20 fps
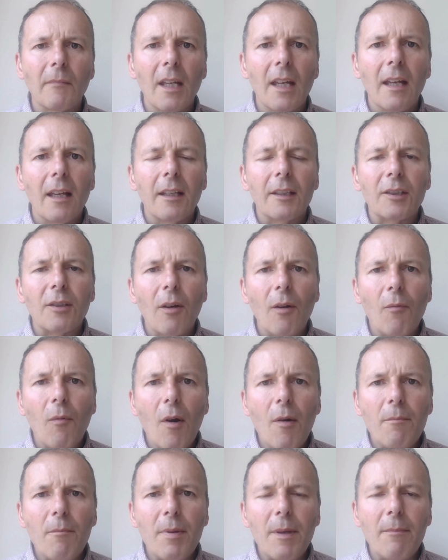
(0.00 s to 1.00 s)
So I
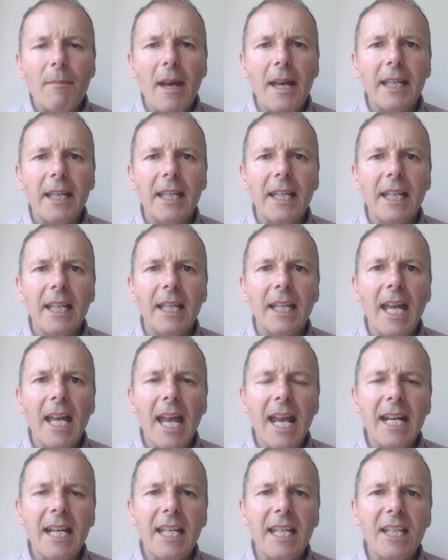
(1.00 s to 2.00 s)
won't be making
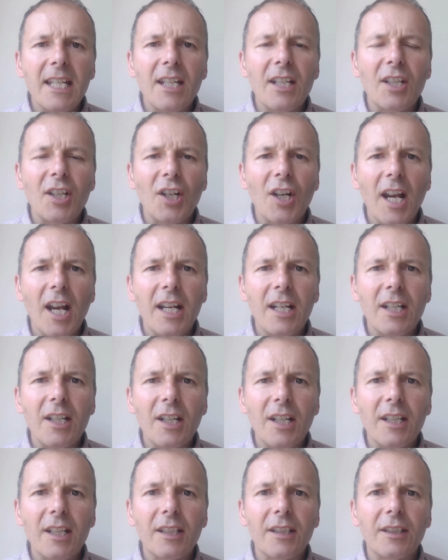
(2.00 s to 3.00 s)
any
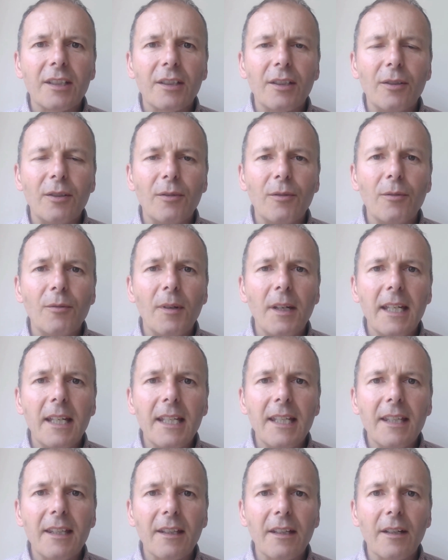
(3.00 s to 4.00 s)
changes to
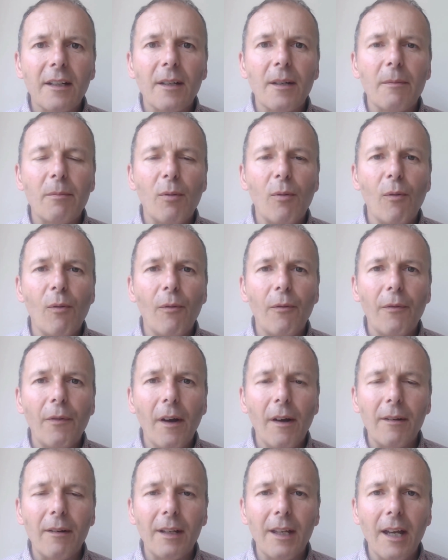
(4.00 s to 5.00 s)
either
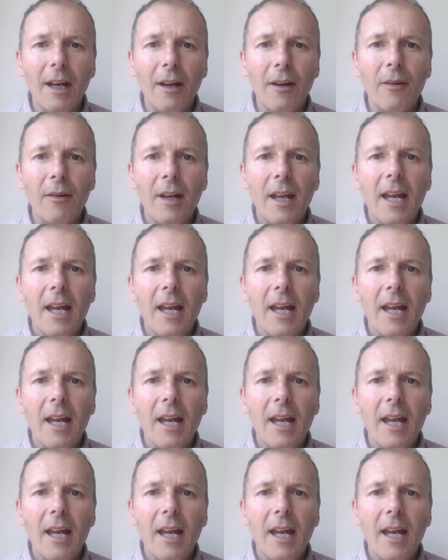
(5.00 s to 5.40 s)
portfolio,